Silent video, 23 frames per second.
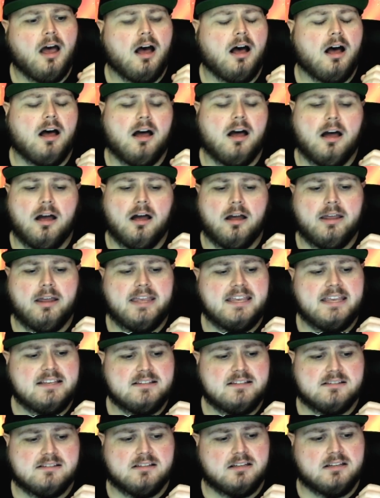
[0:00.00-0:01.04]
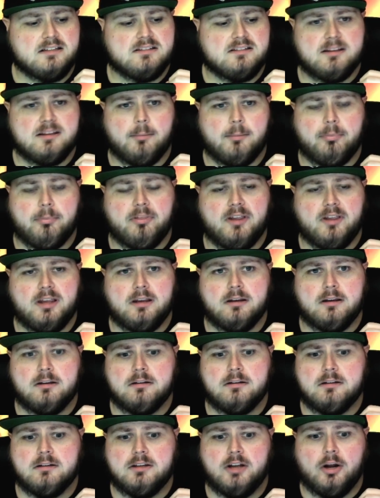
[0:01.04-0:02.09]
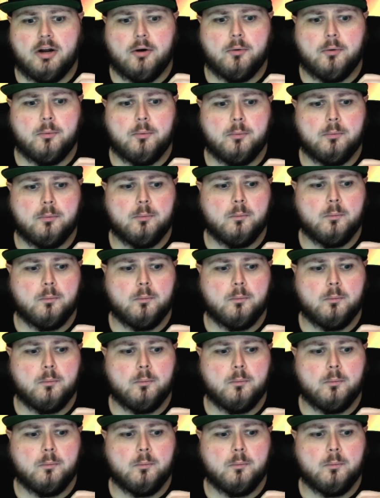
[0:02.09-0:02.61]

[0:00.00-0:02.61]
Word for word: Uh, is it something, you know,